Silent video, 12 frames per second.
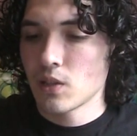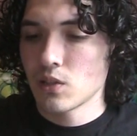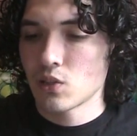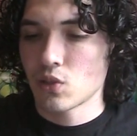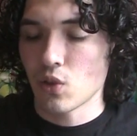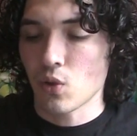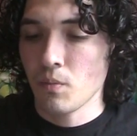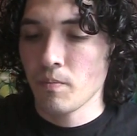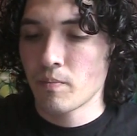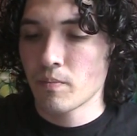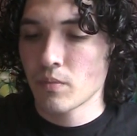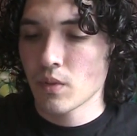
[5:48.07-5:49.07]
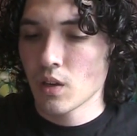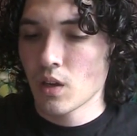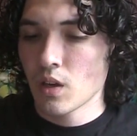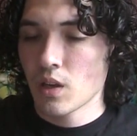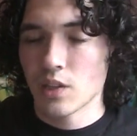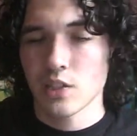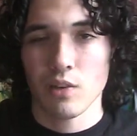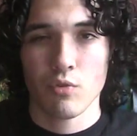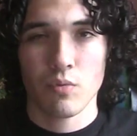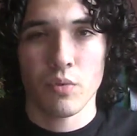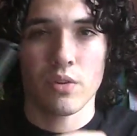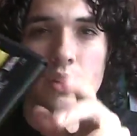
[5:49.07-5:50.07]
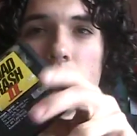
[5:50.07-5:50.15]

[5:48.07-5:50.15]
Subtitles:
So, I just have one more thing to